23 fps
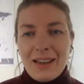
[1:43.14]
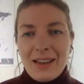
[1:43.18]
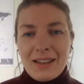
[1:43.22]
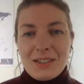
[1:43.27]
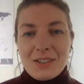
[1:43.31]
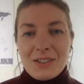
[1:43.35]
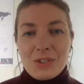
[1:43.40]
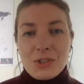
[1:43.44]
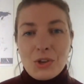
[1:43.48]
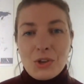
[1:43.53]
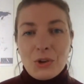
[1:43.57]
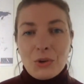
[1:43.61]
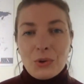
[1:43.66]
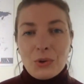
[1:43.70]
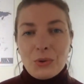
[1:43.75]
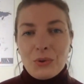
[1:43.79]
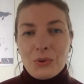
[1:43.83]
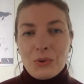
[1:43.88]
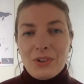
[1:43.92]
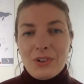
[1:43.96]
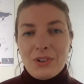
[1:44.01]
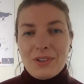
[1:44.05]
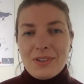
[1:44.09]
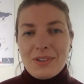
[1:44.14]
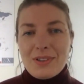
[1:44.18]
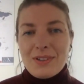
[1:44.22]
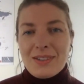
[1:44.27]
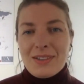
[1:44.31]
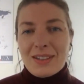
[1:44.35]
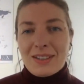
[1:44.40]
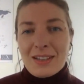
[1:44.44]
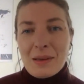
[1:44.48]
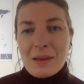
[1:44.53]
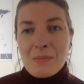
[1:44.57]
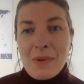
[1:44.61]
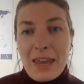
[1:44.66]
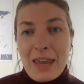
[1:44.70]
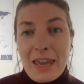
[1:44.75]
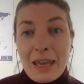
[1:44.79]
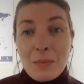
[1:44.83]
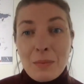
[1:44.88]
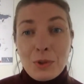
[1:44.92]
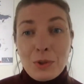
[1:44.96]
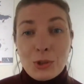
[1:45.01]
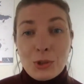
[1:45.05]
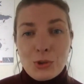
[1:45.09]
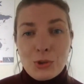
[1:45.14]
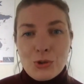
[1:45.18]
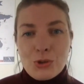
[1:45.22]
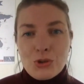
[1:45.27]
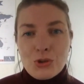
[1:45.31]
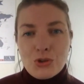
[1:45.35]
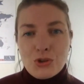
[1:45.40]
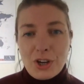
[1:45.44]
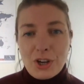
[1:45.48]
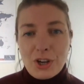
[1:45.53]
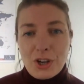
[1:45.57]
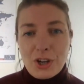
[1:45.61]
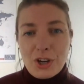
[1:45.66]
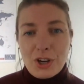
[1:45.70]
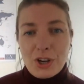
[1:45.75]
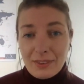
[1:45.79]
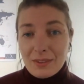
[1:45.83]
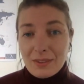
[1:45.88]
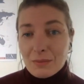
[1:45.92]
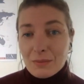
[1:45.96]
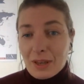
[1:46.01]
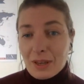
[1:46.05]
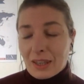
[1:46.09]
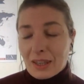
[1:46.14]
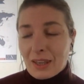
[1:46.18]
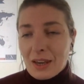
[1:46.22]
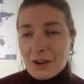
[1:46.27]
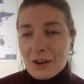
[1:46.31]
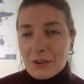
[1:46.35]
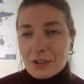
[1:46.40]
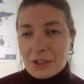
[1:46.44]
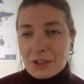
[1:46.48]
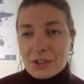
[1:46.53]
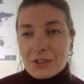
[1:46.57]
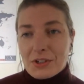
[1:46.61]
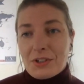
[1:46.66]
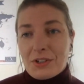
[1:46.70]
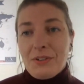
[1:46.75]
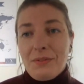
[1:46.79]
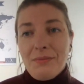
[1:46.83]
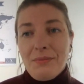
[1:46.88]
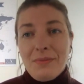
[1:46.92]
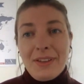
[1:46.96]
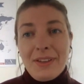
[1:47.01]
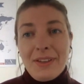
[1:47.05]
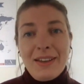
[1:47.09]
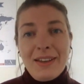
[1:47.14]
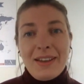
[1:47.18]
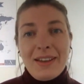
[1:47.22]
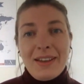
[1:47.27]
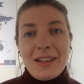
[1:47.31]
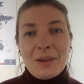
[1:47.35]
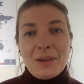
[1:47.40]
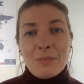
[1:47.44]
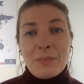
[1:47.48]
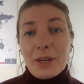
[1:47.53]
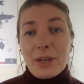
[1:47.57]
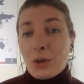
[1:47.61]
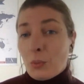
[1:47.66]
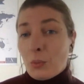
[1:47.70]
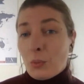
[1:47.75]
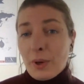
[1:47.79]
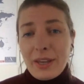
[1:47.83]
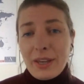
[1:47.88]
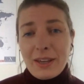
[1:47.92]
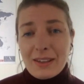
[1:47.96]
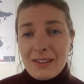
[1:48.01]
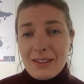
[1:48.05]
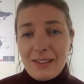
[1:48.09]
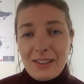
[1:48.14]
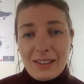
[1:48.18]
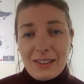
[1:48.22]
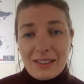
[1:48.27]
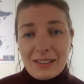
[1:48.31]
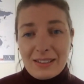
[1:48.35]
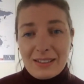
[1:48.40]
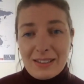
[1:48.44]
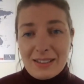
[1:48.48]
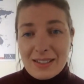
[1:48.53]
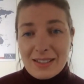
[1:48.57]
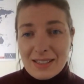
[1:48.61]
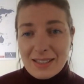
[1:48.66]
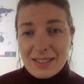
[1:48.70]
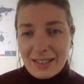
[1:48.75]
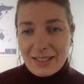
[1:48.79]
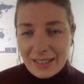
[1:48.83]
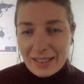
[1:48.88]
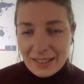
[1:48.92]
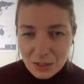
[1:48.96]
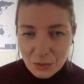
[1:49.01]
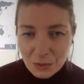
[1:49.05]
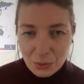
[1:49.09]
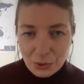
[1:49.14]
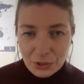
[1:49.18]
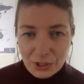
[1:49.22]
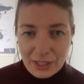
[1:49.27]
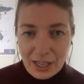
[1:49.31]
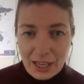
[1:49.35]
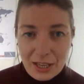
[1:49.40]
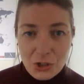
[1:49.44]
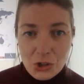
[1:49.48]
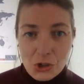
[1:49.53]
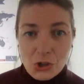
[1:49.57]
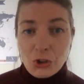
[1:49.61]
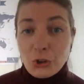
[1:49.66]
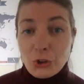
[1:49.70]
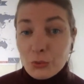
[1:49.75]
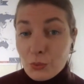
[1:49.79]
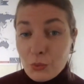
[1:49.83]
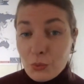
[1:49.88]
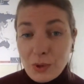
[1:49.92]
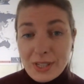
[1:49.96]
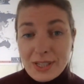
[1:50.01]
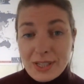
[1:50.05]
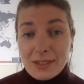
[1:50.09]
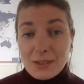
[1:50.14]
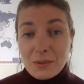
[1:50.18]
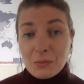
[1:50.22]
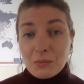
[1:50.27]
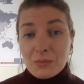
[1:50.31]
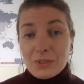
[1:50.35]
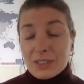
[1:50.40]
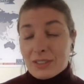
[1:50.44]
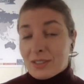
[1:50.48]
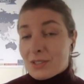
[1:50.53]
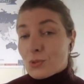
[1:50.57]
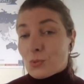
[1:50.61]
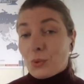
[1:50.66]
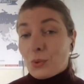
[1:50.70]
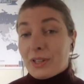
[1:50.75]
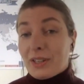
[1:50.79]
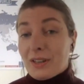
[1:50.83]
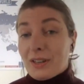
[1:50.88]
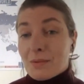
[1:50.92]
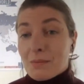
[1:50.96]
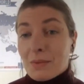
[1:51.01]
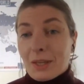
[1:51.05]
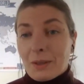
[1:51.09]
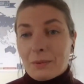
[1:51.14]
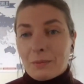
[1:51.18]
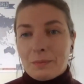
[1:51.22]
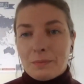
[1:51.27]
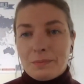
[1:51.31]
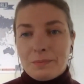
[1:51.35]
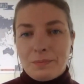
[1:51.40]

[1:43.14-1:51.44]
And so that I'm able to strengthen my character by awakening this latent potential of wisdom that is within me.